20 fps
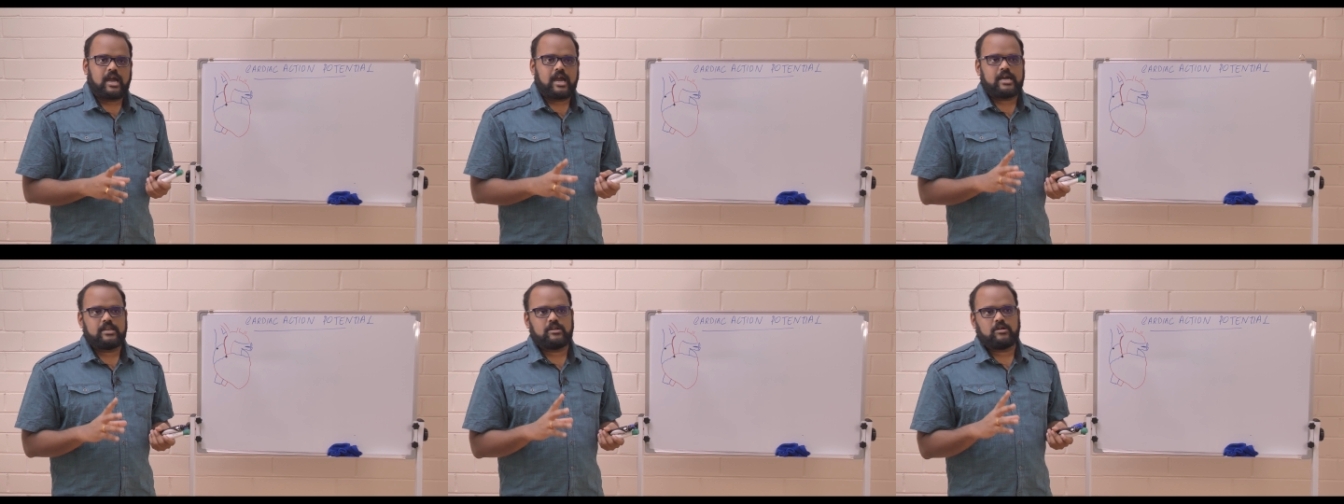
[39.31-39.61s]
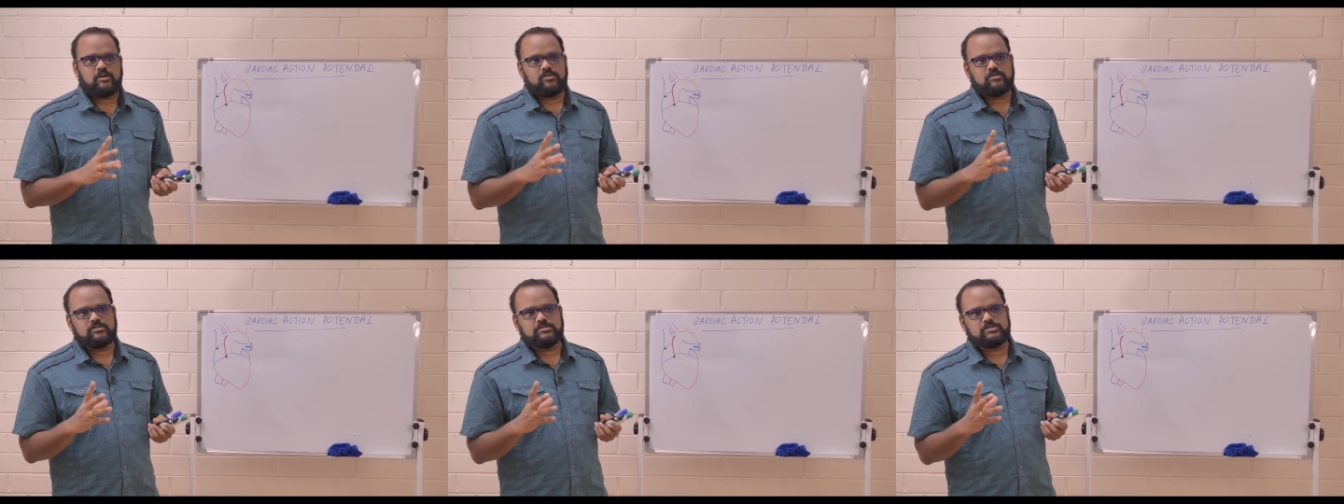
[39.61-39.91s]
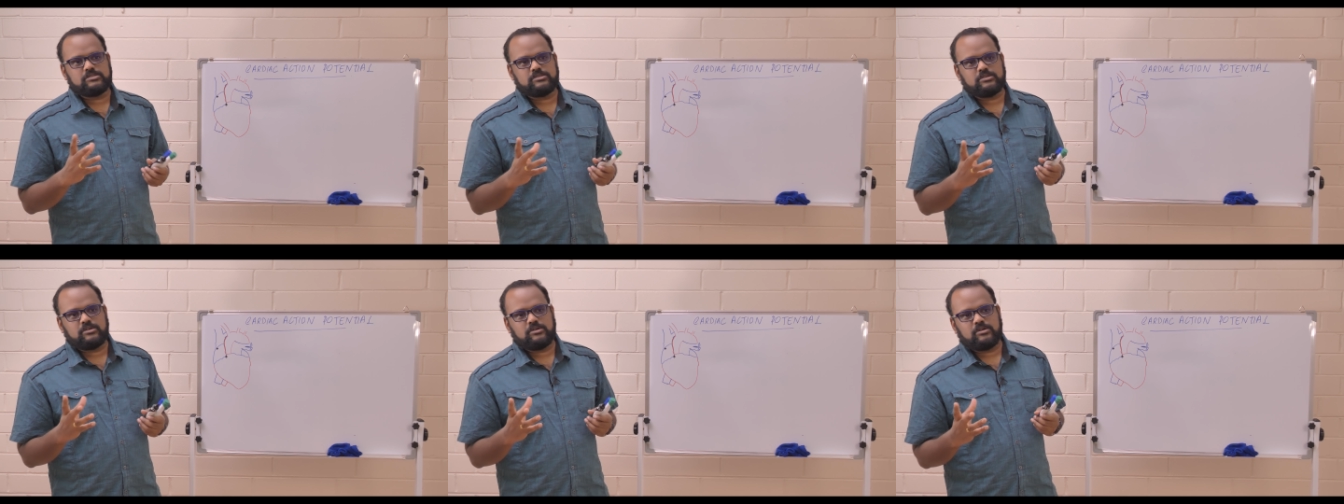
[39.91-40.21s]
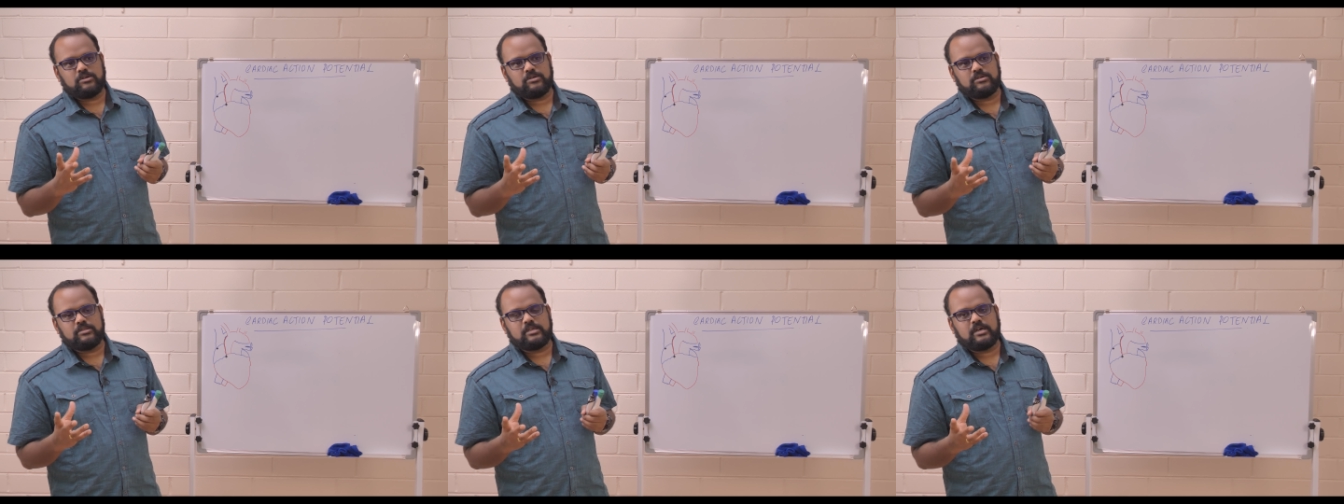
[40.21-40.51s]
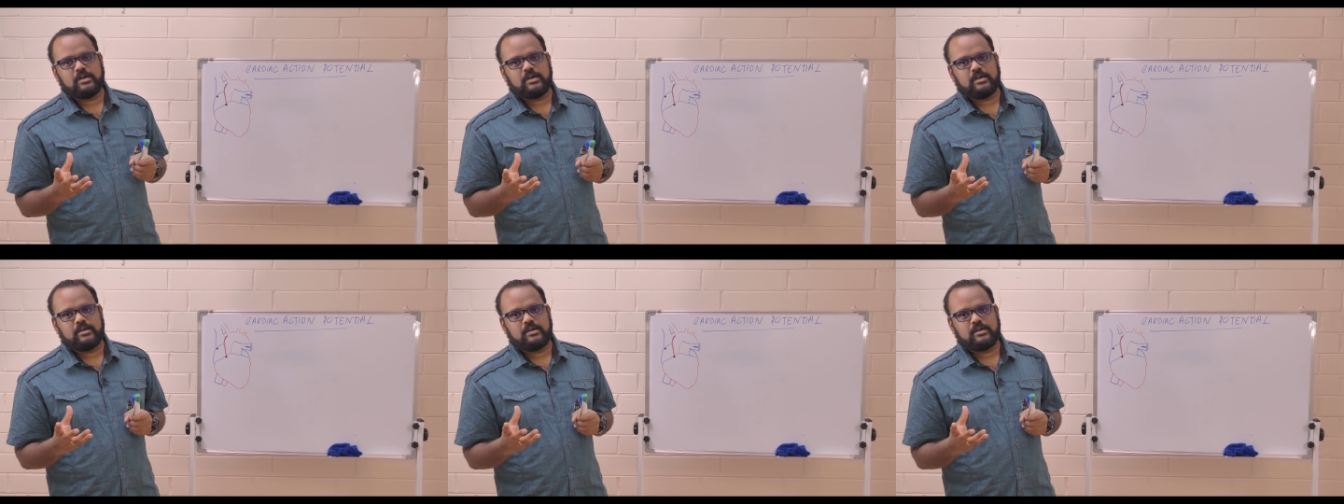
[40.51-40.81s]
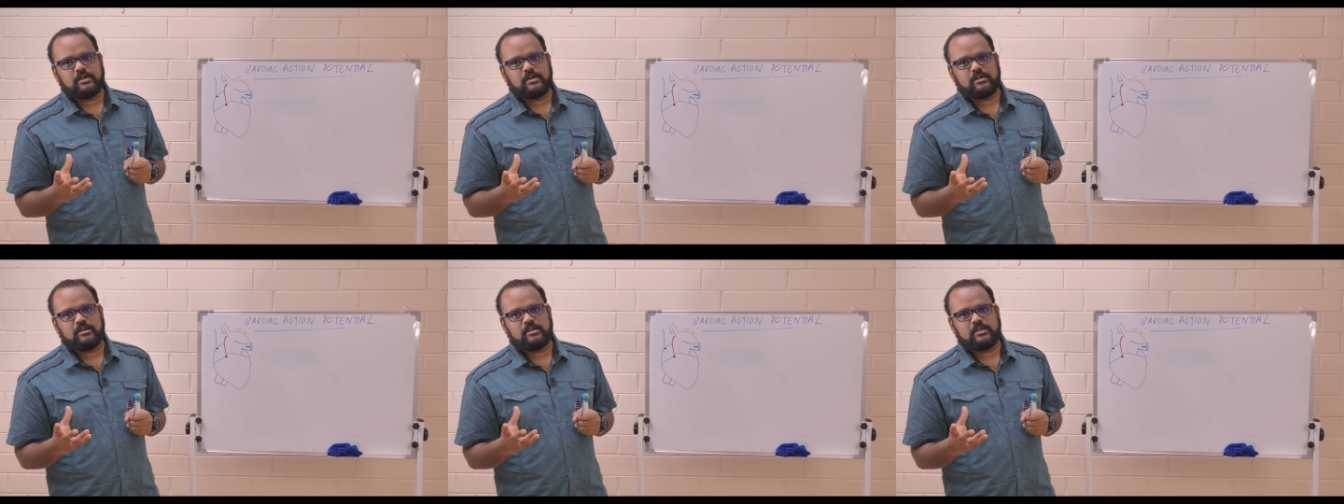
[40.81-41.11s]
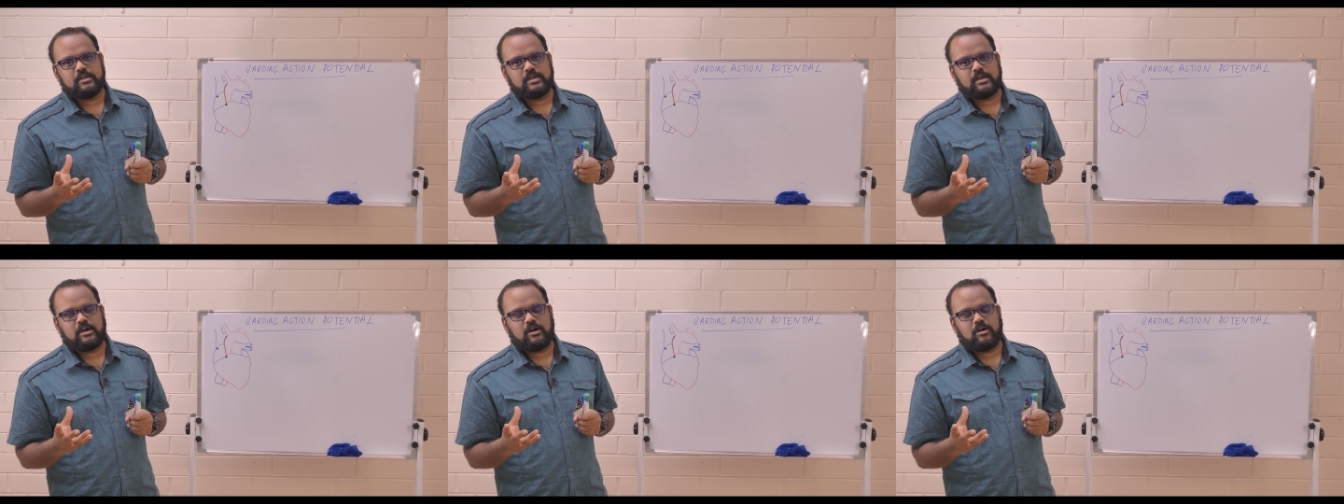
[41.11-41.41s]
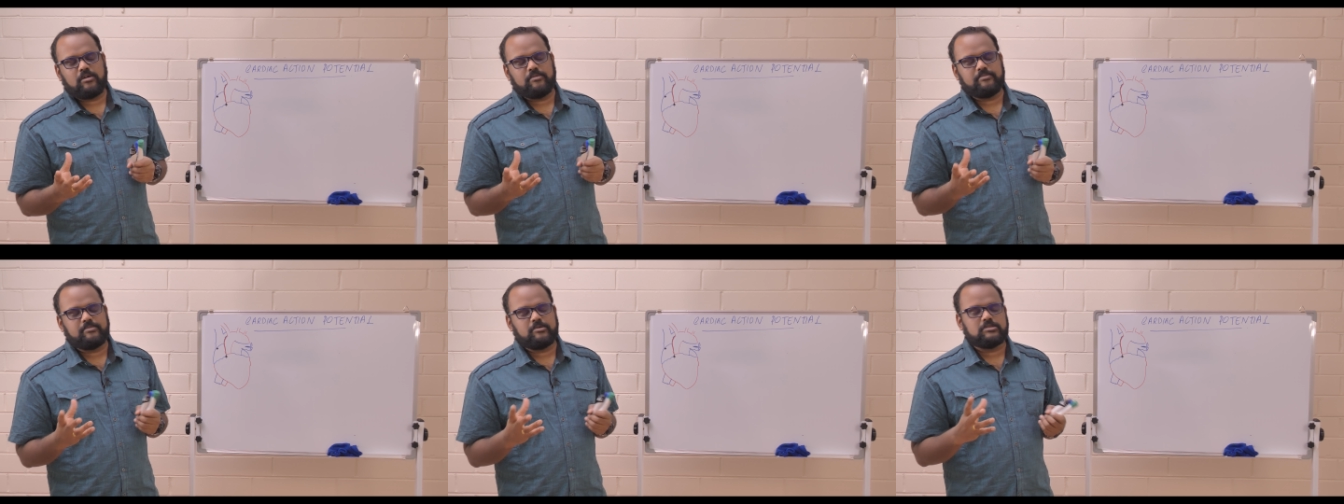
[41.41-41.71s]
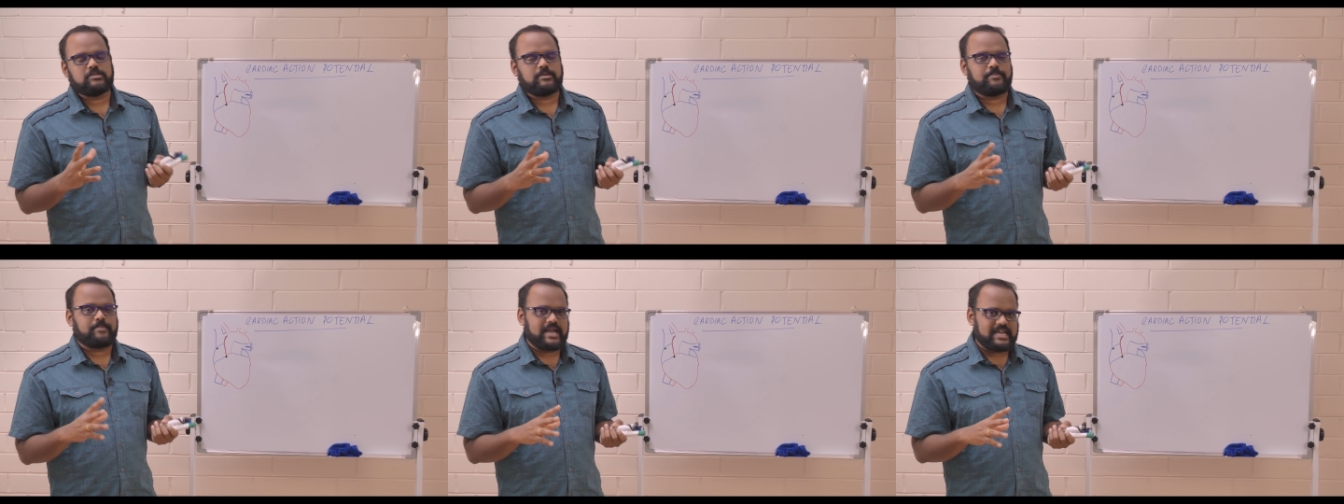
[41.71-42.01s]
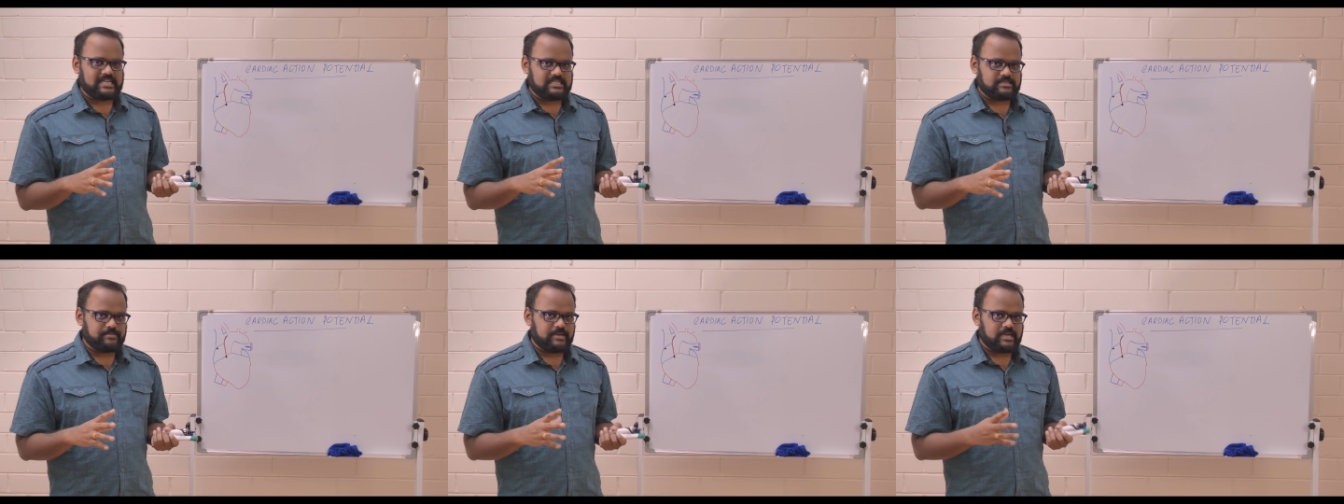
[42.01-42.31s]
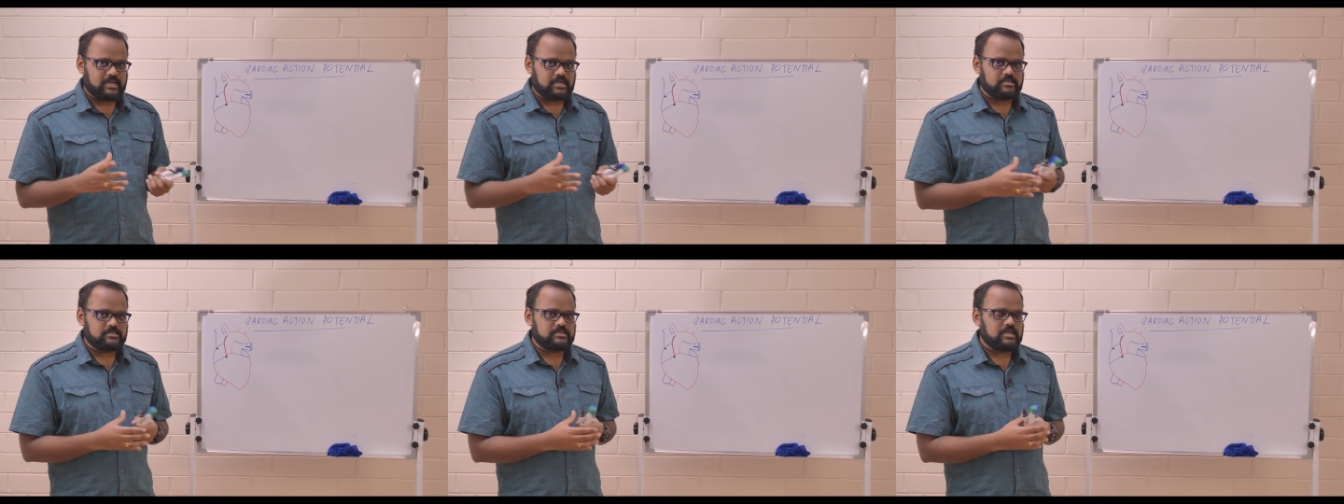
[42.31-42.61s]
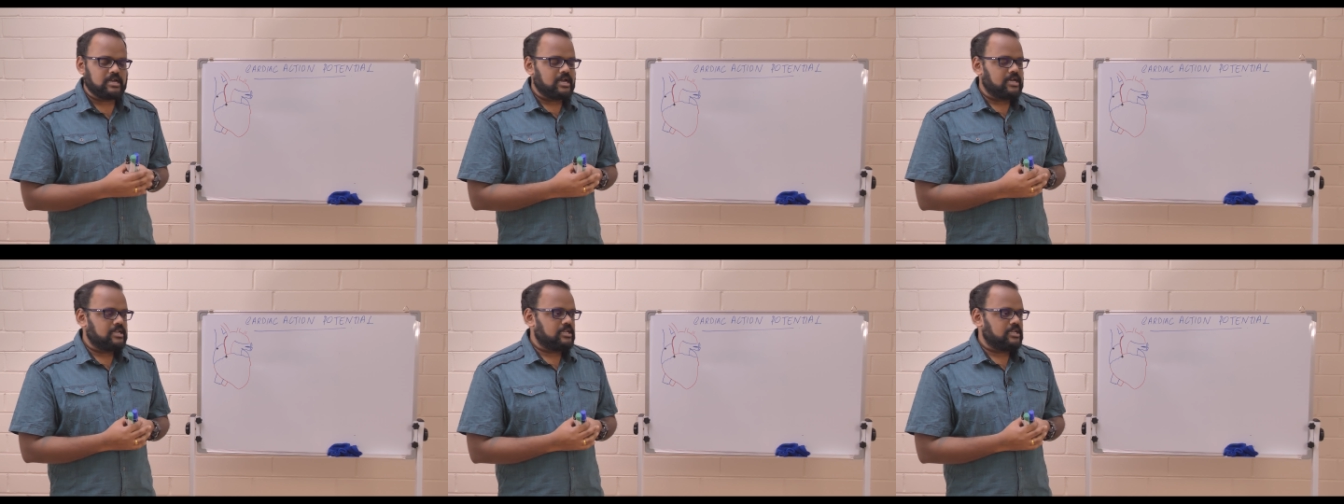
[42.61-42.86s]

and also about the pacemakers.